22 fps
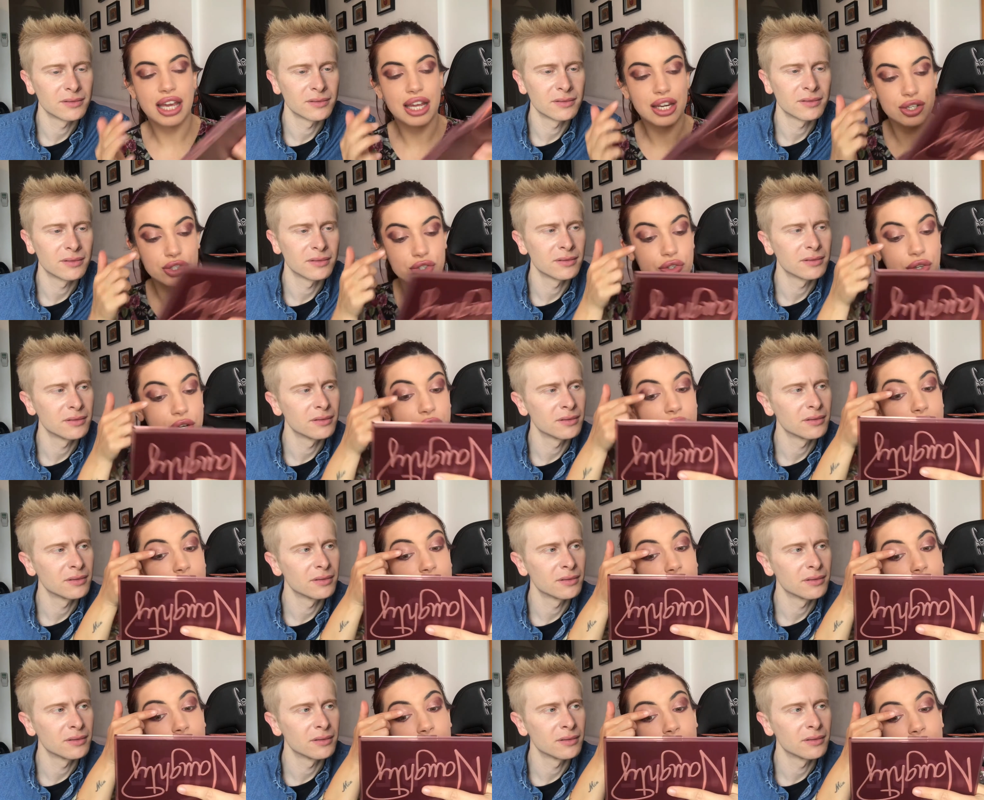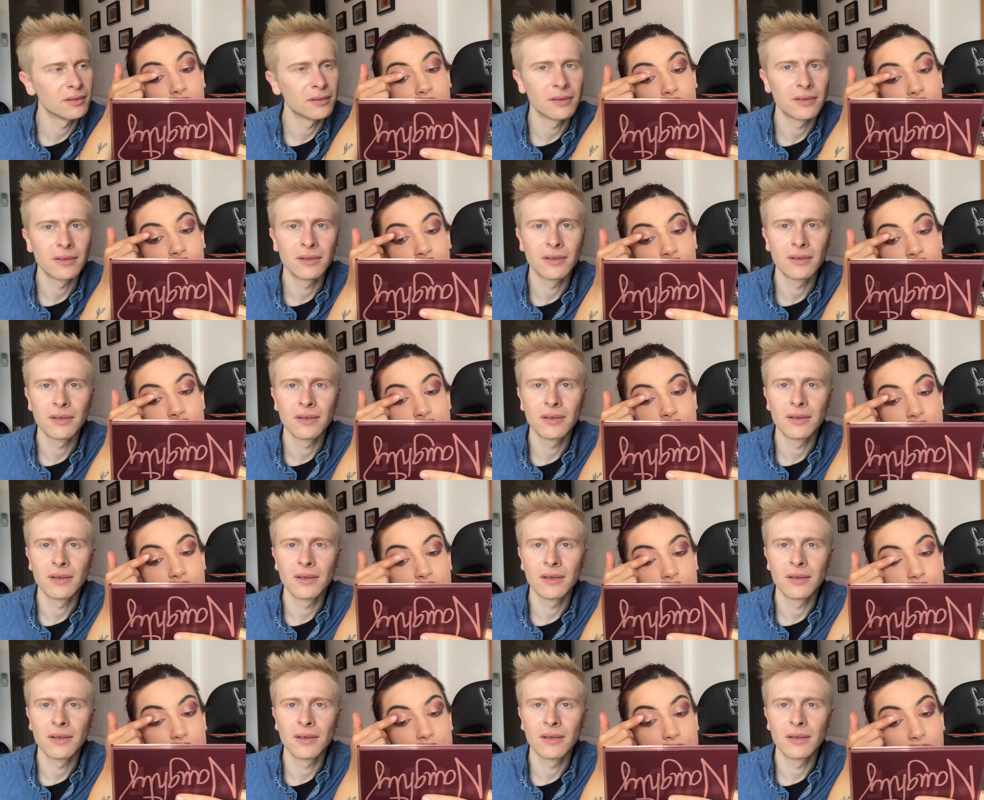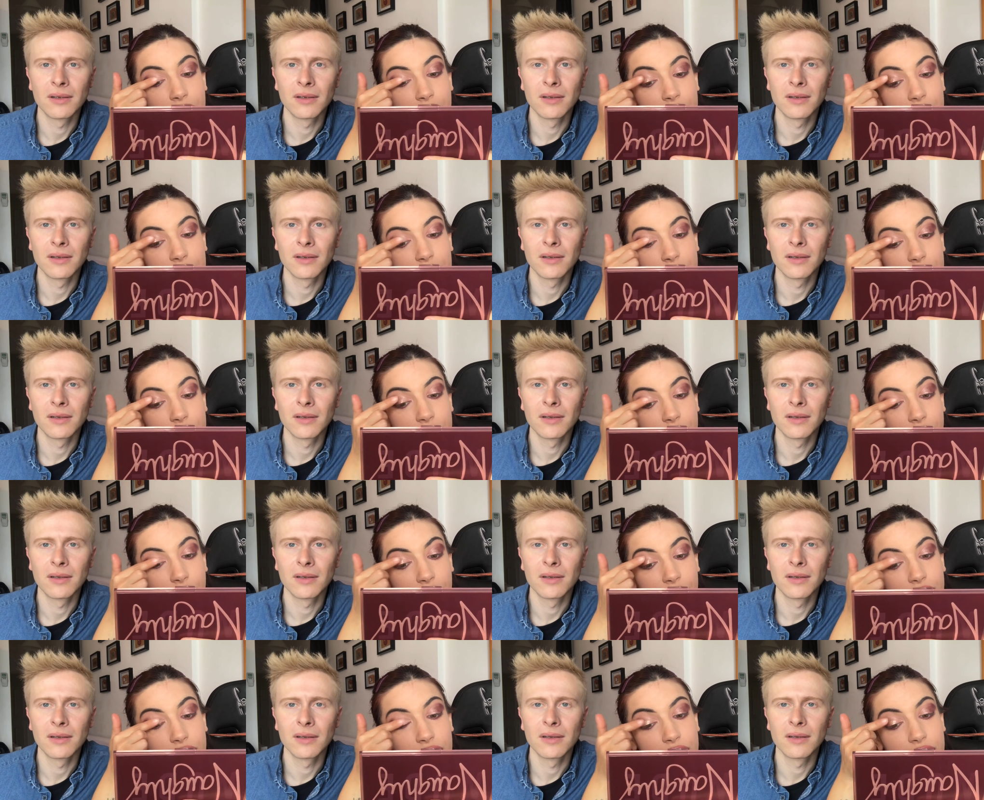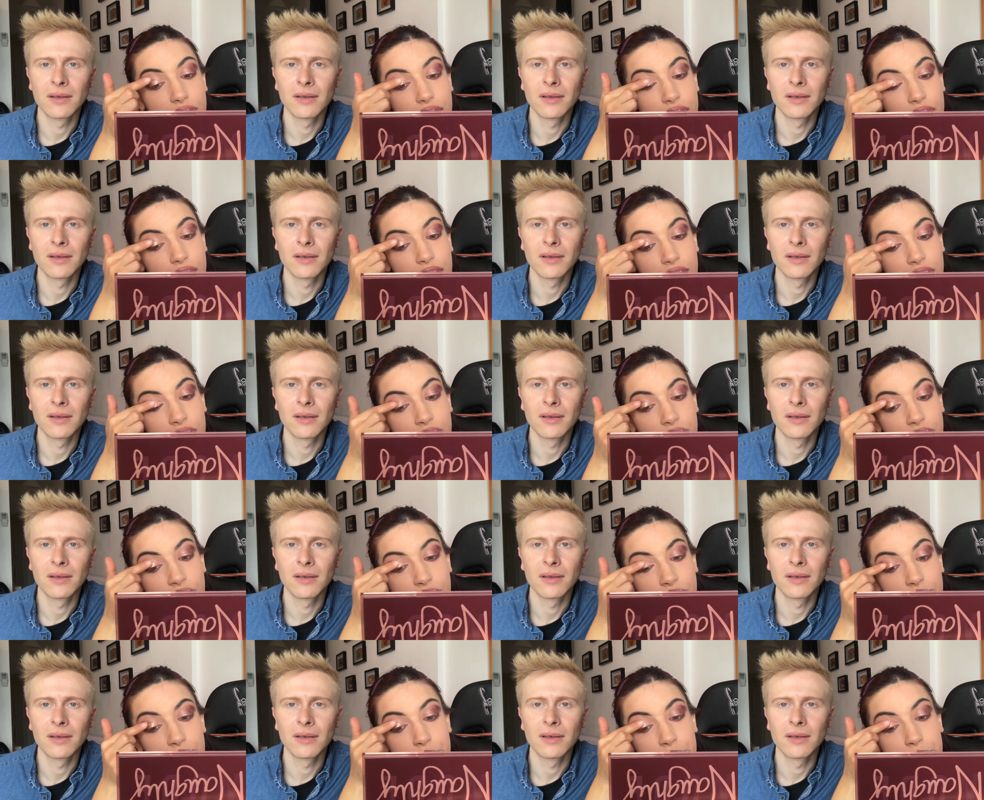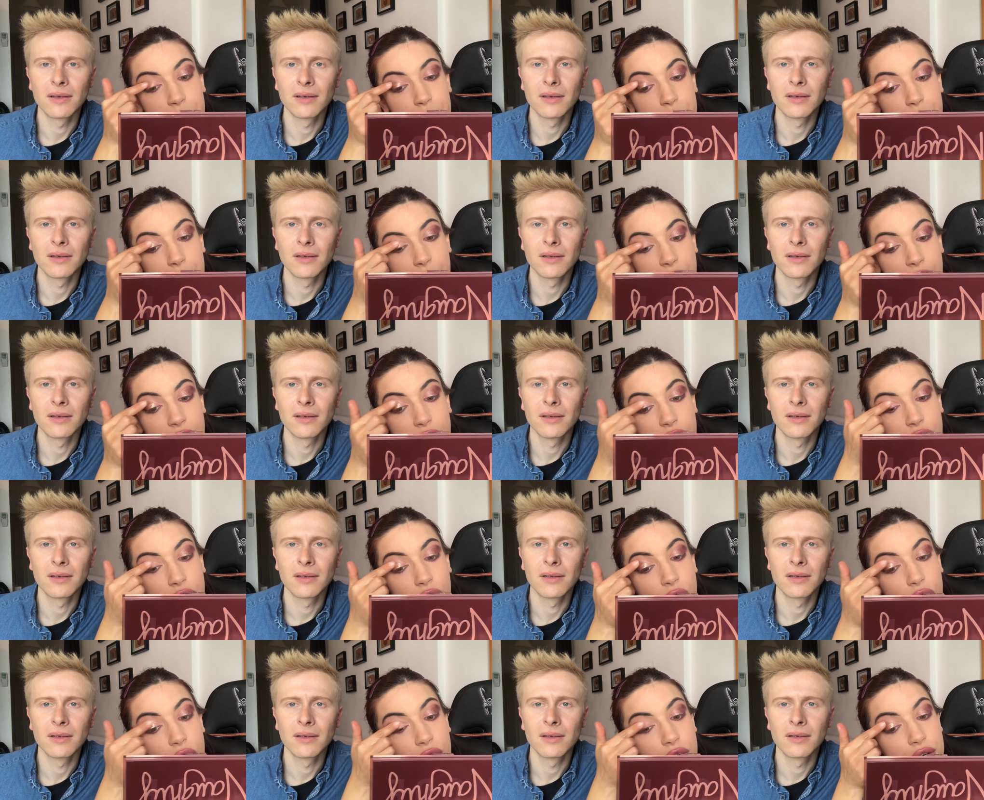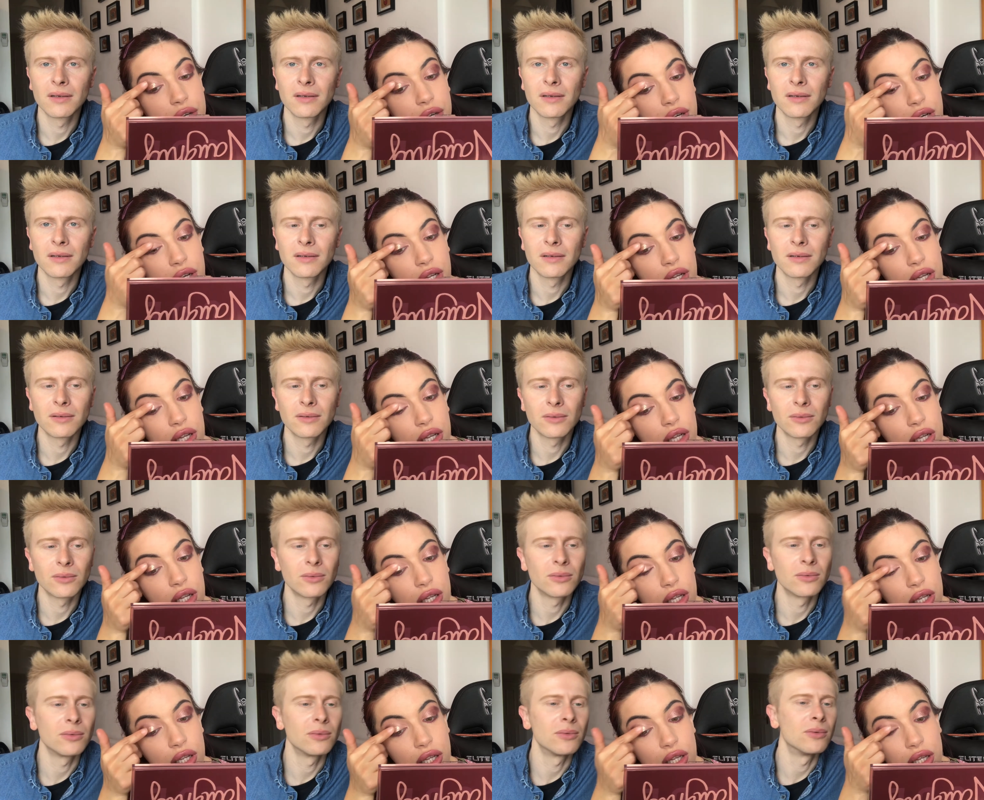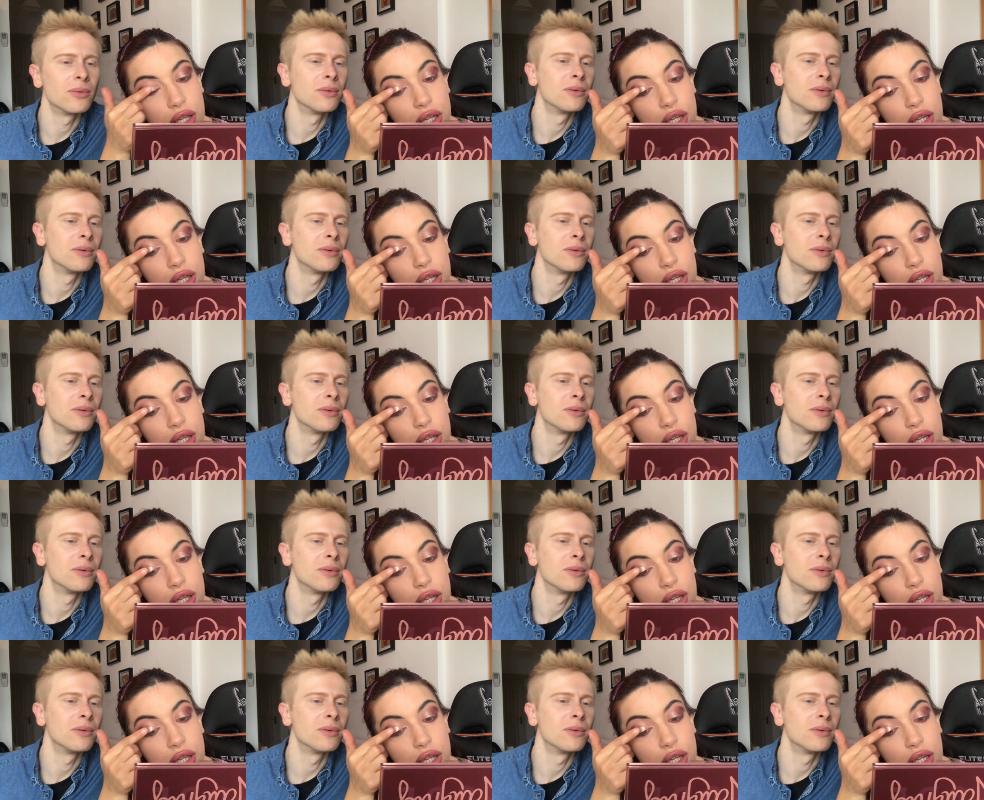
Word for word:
Speaker 1: Tantric, just gonna be adding that back on. Mm.